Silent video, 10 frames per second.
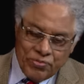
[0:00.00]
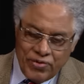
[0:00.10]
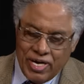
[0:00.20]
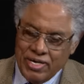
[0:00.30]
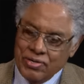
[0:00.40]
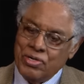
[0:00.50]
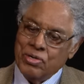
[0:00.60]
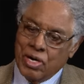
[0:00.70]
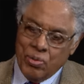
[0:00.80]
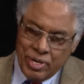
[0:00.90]
Buffet. You,
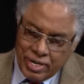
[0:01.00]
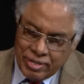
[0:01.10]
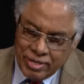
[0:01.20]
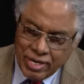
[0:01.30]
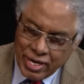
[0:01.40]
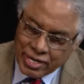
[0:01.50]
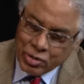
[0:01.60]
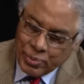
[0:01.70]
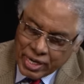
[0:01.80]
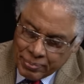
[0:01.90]
you go in
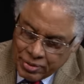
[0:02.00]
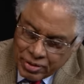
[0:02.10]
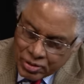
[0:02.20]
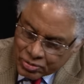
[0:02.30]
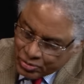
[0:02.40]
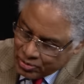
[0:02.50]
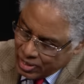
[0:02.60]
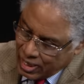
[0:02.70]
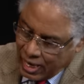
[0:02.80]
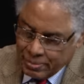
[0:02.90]
and you pick up. You go
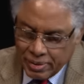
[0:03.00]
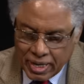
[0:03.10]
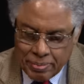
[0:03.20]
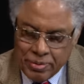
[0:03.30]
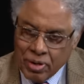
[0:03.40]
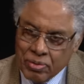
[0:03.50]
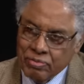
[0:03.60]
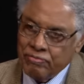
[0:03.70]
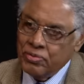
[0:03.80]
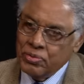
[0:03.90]
through the line and pick up your
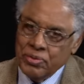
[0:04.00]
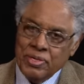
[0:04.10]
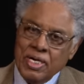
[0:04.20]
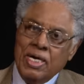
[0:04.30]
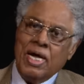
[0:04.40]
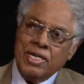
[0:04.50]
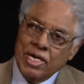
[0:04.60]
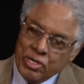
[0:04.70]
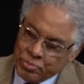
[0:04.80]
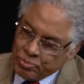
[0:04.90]
own food,
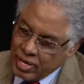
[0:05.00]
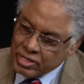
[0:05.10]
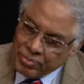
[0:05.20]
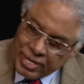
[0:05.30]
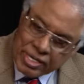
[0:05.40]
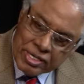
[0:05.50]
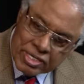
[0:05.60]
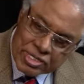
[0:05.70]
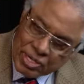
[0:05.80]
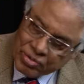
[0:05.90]
and then you break, bring your
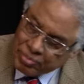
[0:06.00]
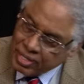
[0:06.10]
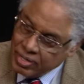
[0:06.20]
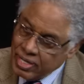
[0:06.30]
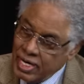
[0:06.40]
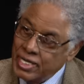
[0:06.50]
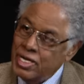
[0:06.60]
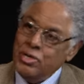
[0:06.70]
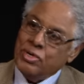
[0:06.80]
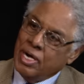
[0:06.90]
dishes over to there,
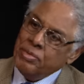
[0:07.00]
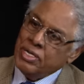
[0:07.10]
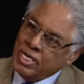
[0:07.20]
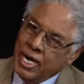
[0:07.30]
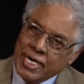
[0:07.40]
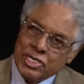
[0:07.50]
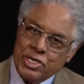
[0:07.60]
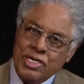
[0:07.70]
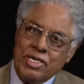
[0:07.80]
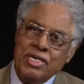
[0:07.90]
and then you come to the
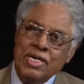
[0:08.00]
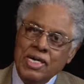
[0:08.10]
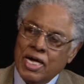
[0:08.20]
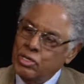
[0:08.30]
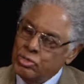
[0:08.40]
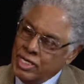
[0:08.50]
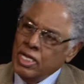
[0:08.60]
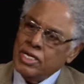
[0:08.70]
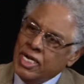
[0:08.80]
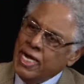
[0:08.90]
cashier and you
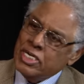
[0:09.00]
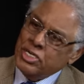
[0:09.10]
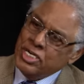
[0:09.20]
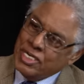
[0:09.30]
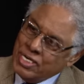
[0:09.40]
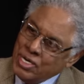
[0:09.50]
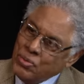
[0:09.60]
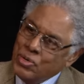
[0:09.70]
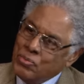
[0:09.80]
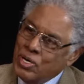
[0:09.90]
tell the cashier
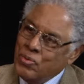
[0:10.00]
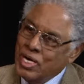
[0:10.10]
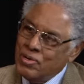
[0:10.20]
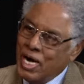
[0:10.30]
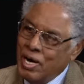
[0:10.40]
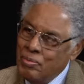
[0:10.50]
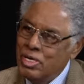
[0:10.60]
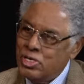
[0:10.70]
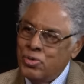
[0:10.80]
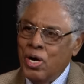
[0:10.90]
what, what, what how
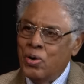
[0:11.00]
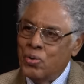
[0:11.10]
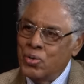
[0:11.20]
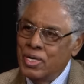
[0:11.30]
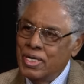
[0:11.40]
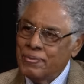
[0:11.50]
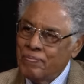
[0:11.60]
much you owe.